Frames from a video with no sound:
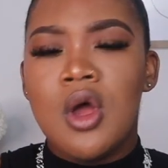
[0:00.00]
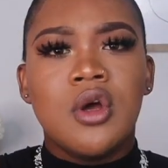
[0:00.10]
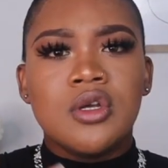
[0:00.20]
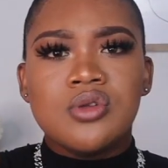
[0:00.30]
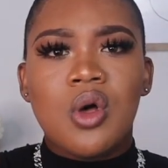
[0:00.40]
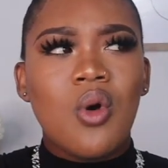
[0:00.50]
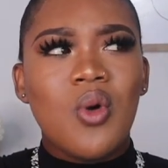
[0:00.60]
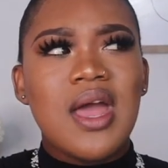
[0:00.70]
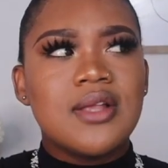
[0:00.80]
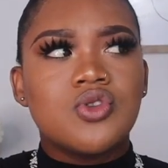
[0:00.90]

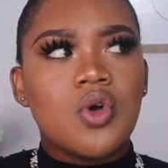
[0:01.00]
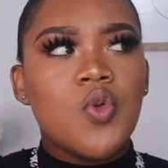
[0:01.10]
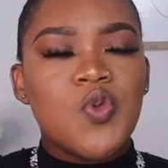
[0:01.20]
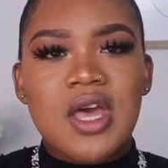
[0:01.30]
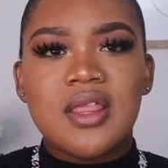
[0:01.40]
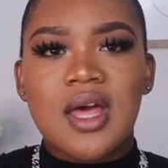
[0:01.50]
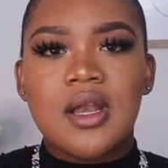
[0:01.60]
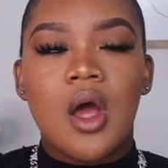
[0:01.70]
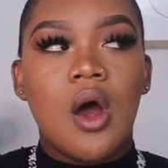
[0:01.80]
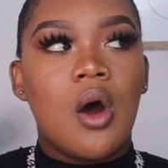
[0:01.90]
So it's so weird
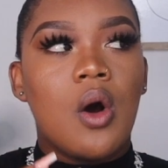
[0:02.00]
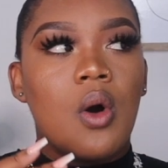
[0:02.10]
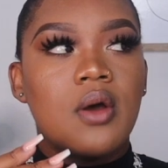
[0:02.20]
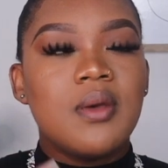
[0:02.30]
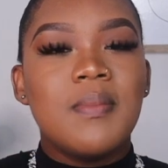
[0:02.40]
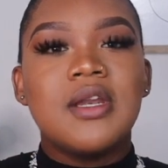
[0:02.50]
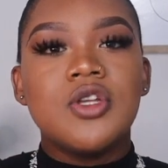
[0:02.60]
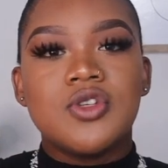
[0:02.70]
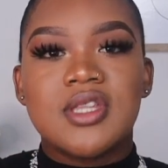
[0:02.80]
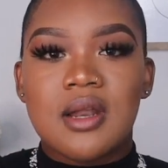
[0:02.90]
that the
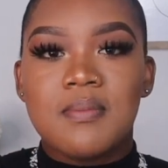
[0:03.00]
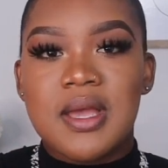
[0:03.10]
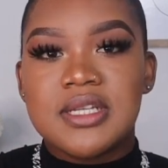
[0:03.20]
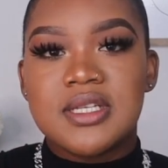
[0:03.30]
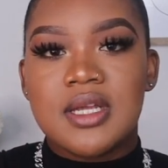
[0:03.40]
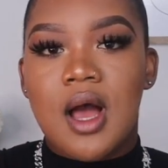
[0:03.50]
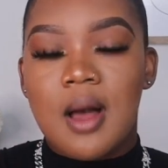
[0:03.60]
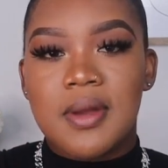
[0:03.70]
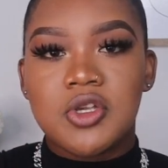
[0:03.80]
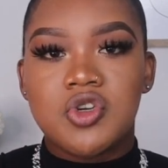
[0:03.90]
minute you start mentioning how
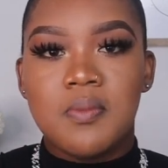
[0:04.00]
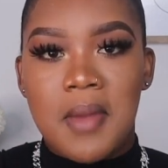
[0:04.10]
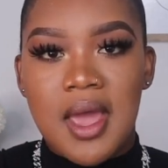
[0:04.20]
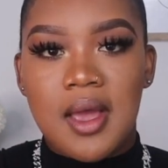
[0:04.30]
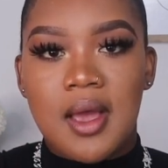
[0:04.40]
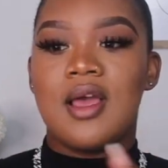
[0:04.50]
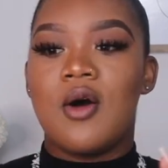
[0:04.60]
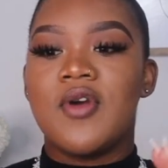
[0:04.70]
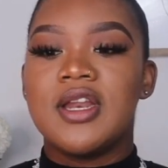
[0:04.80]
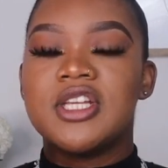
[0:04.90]
much you make, they
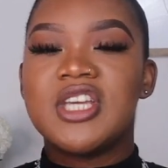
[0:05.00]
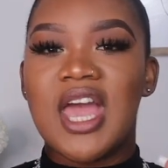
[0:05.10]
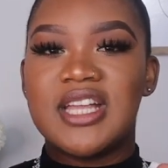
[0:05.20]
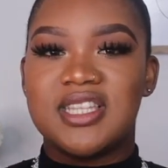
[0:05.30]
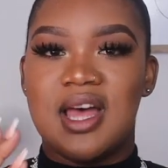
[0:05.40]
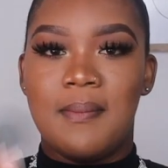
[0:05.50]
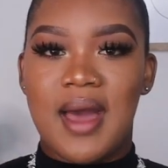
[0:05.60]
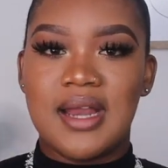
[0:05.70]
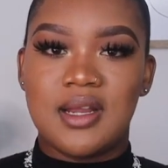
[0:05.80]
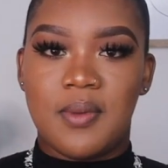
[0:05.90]
already change their
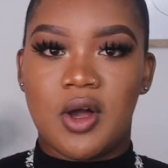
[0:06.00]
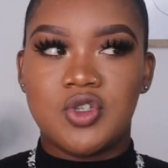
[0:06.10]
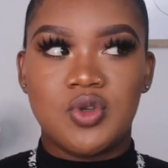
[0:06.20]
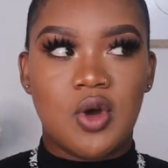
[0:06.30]
mind about you.